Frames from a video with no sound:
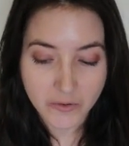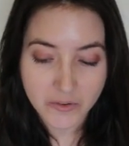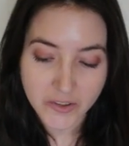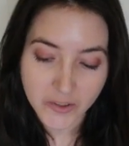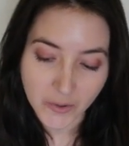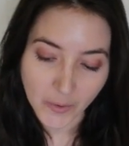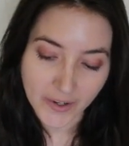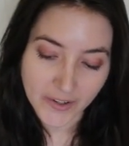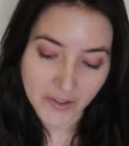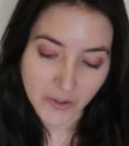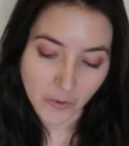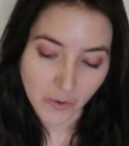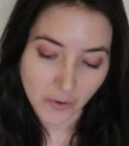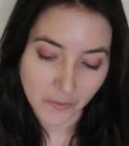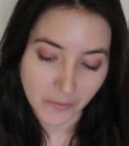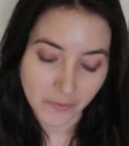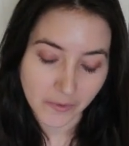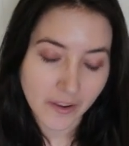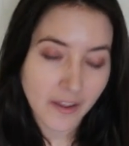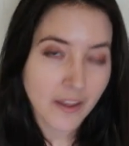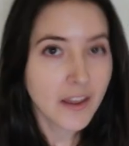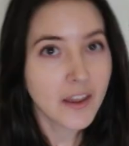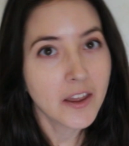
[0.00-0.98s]
So I do
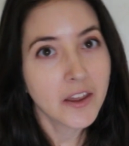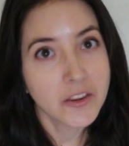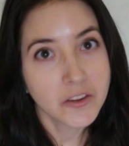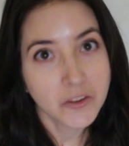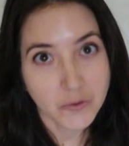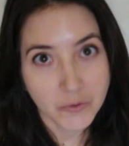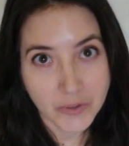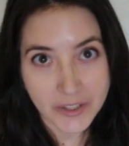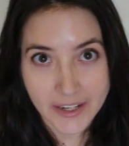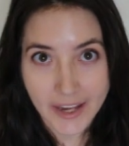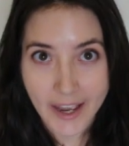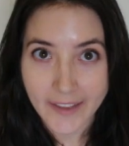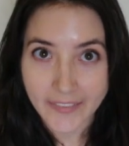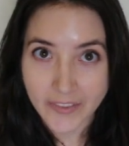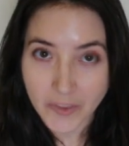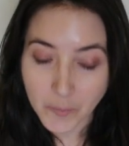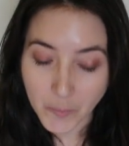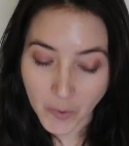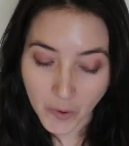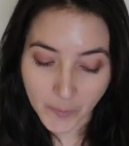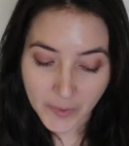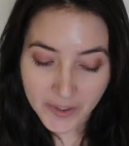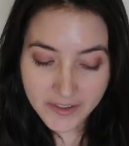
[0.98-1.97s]
own 3 at the
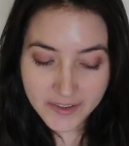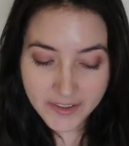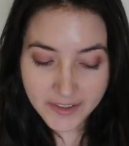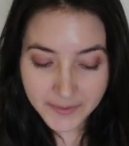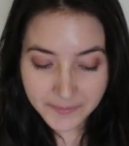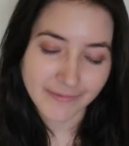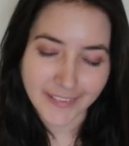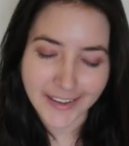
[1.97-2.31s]
moment.